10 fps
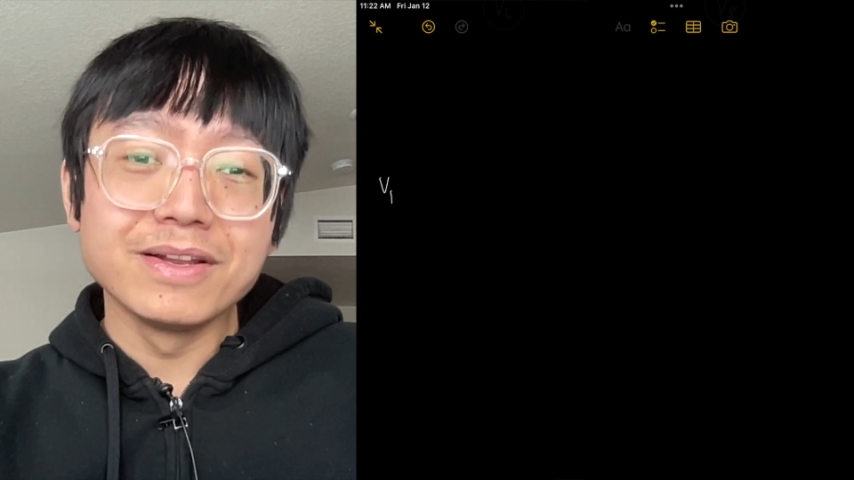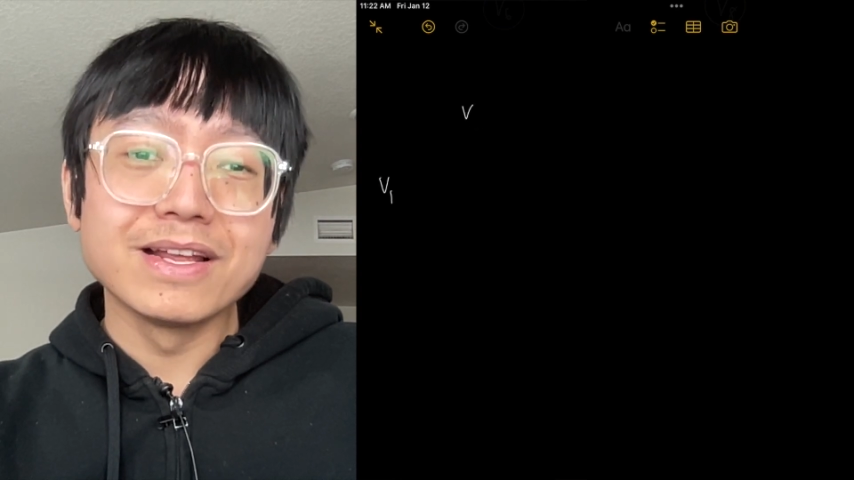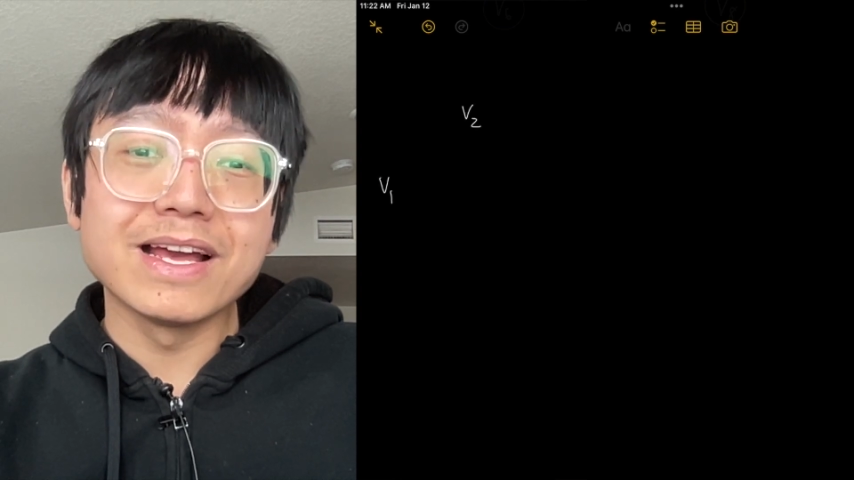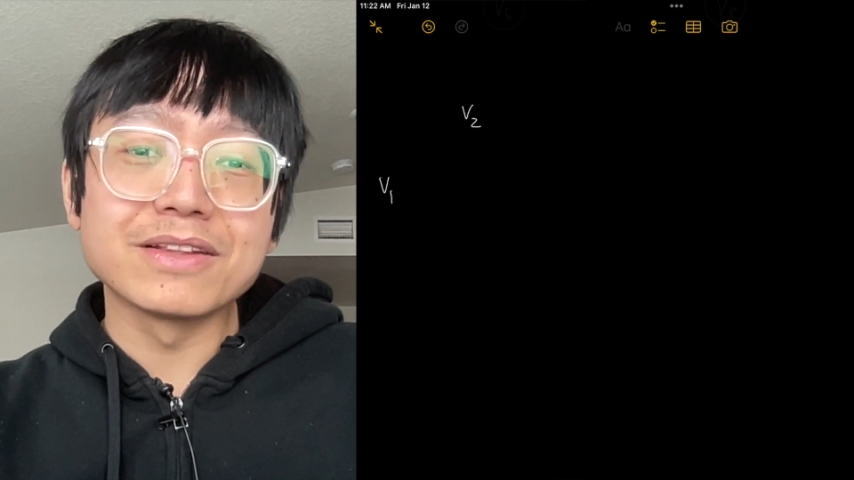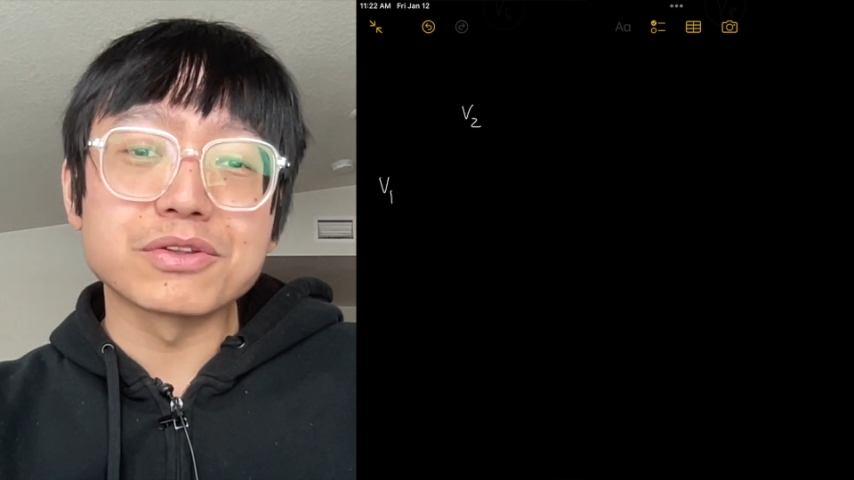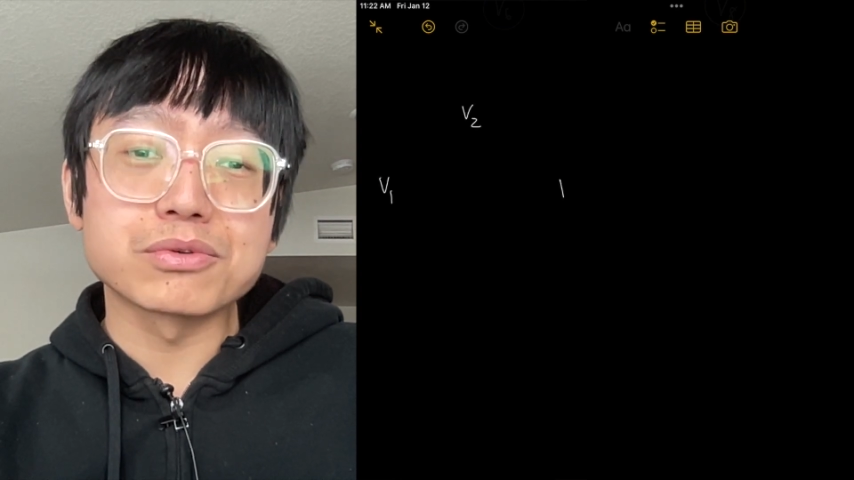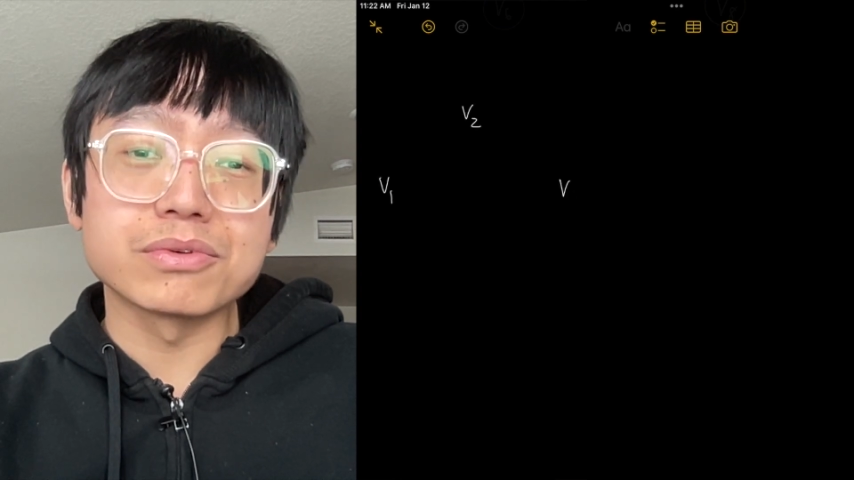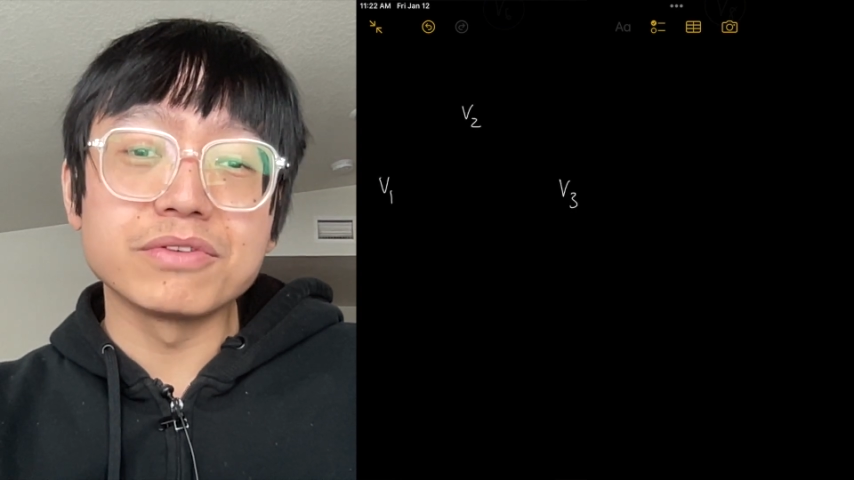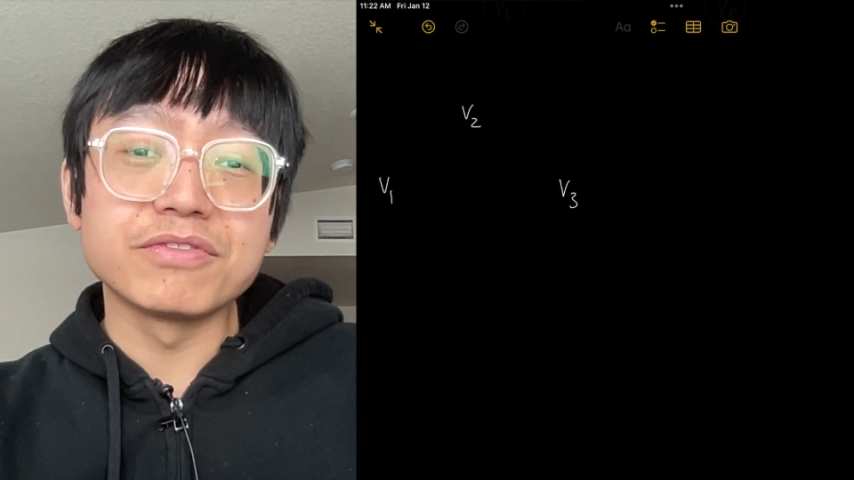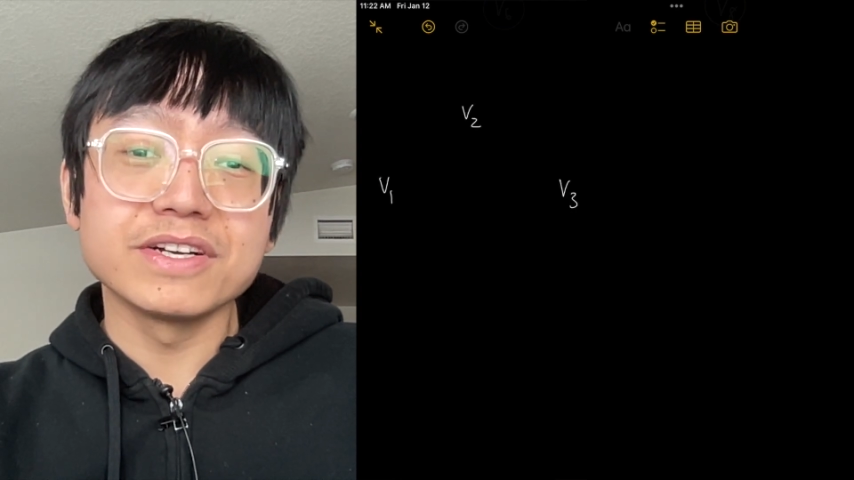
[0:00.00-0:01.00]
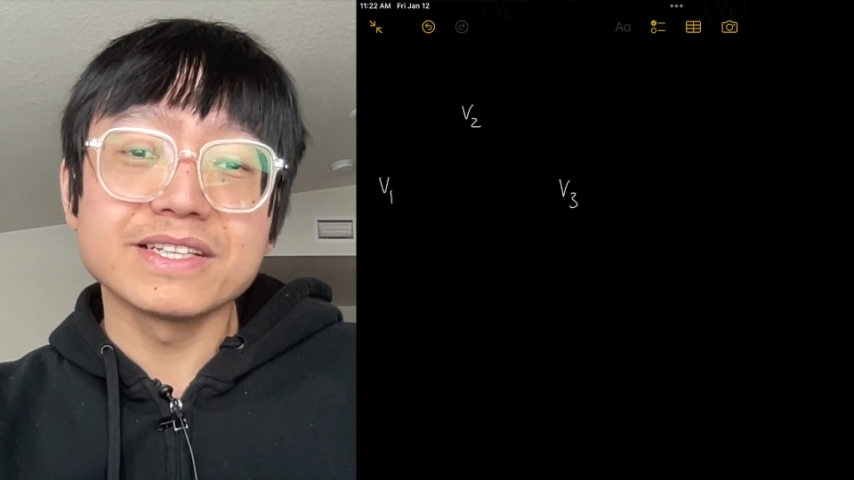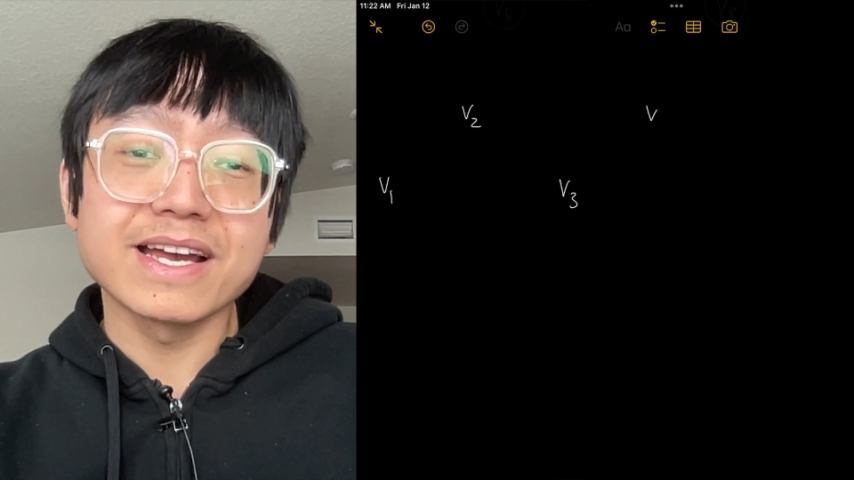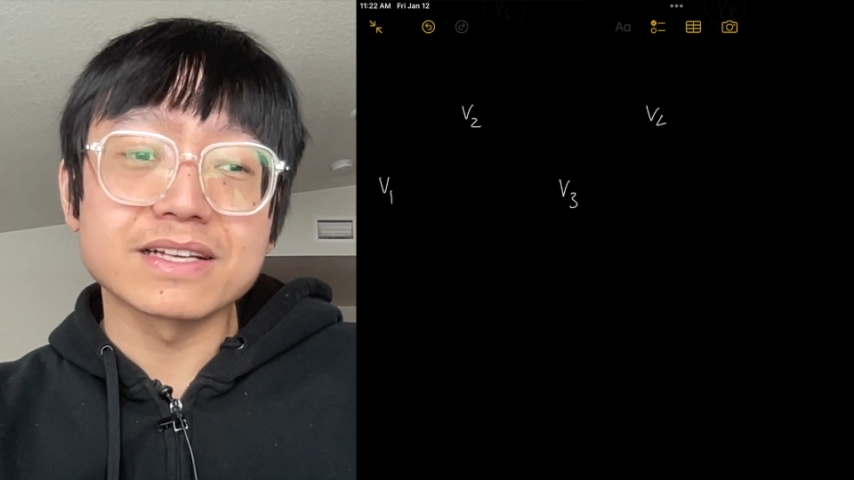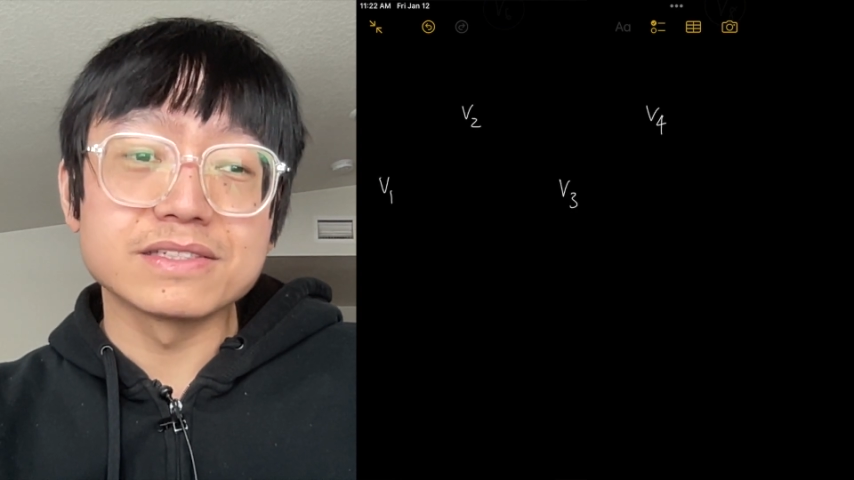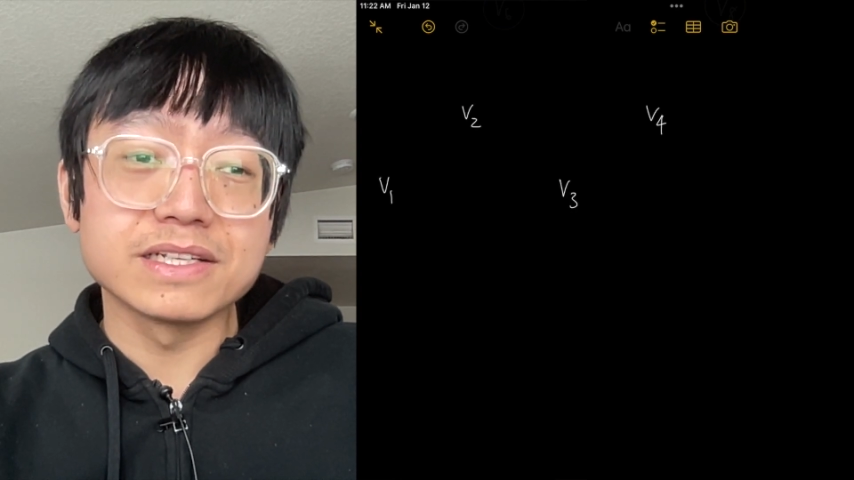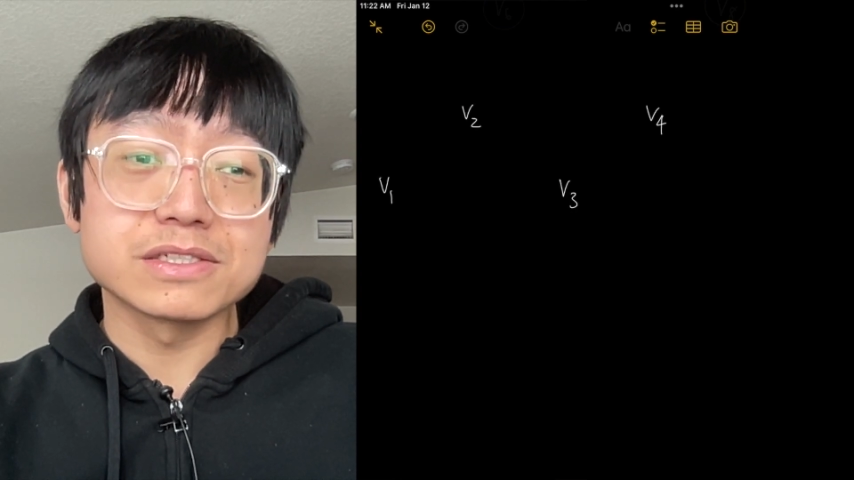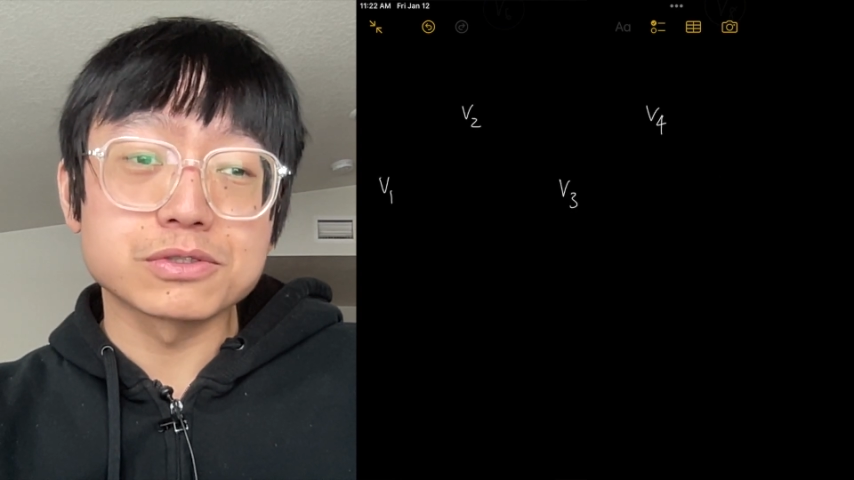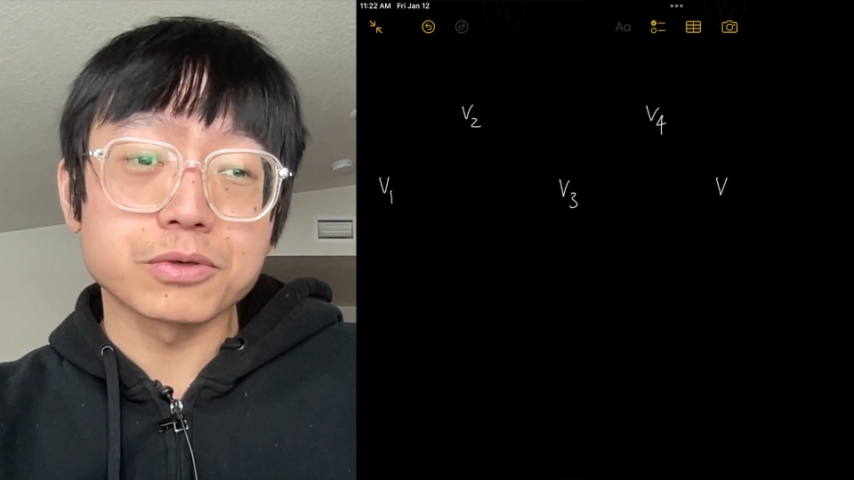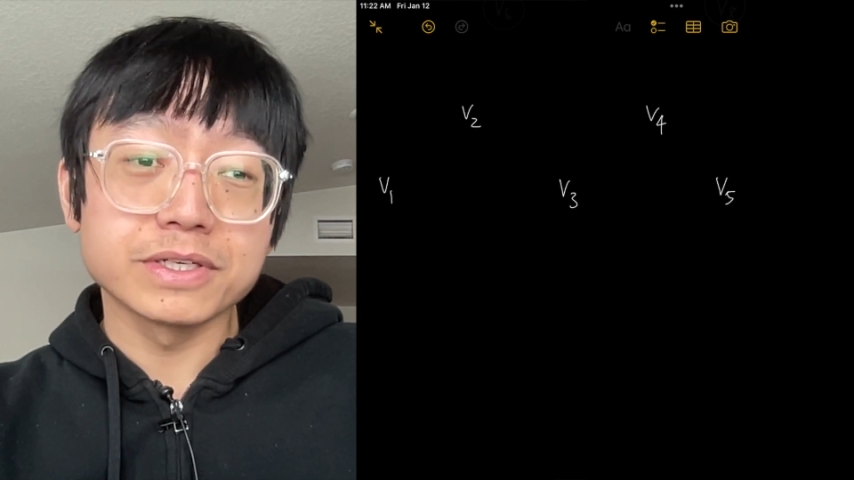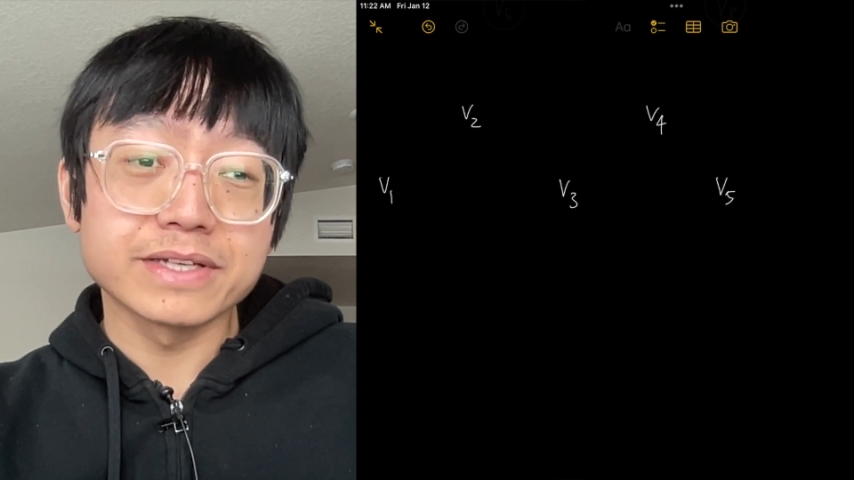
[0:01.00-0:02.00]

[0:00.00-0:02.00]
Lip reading: and three vertex disjoint